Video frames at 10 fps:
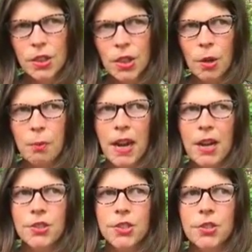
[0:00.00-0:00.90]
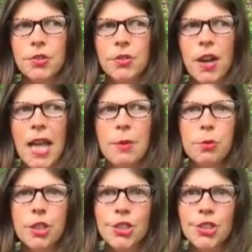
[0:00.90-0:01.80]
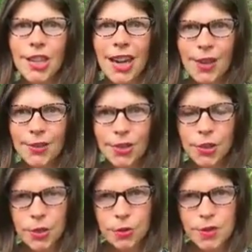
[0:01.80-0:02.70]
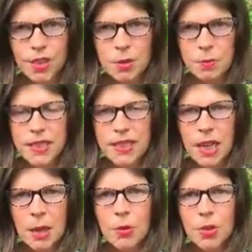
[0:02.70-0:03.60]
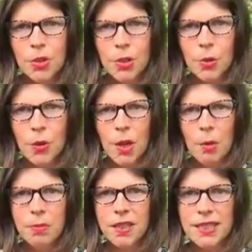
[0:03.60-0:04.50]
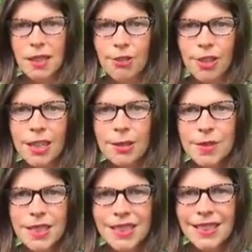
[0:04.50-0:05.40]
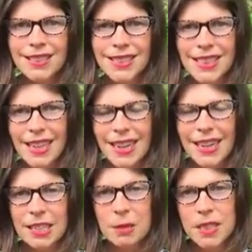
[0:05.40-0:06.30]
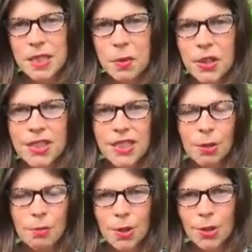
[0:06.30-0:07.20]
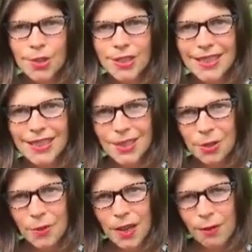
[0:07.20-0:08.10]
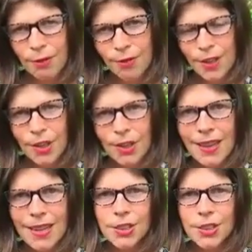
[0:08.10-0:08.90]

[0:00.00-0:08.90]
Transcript: compared to I'm reaching out to you to spend time with you because I feel empty inside and I'm experiencing emotions I don't want to feel.